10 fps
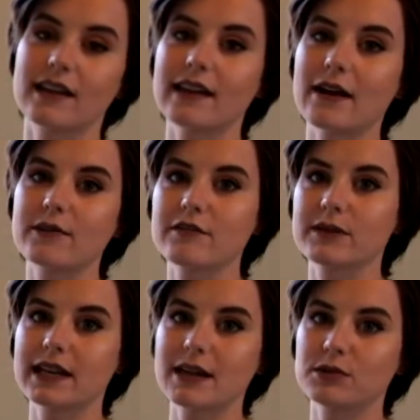and now we've
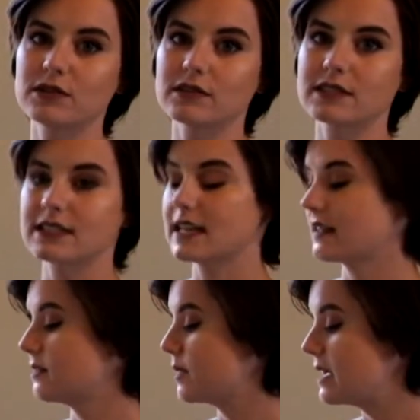been able to
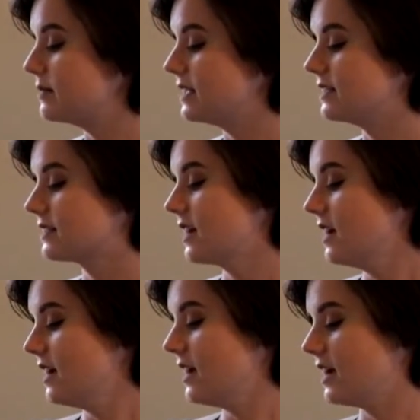take the babies
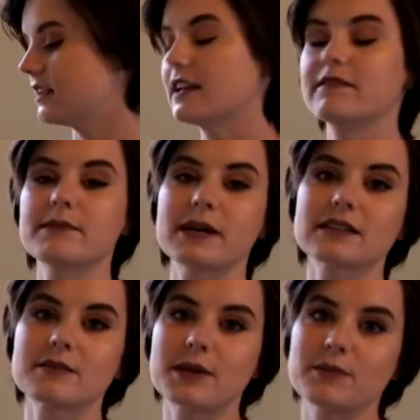and give them
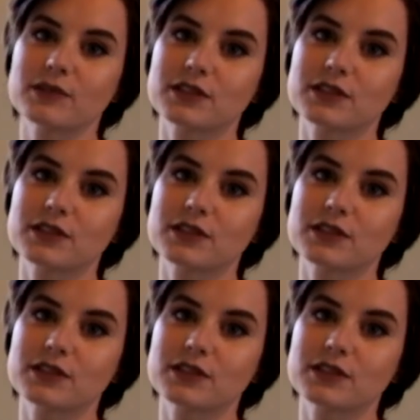out to people